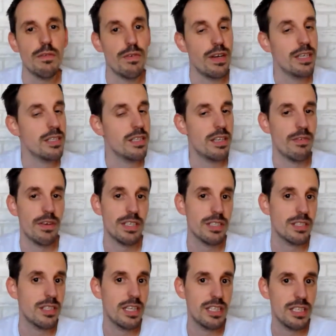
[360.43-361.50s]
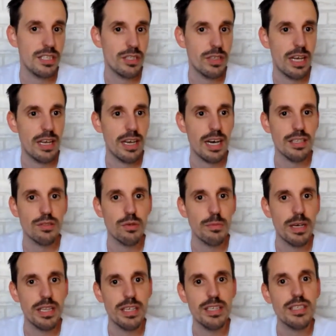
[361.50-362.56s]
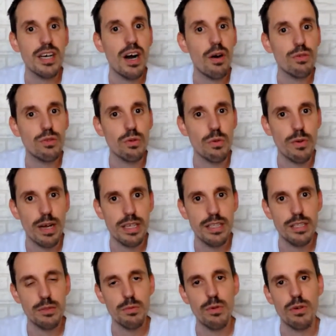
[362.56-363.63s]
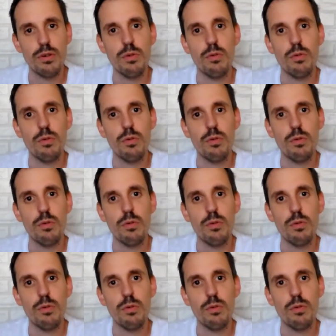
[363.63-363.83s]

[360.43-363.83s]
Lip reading: first decision I had to make is how to write this book.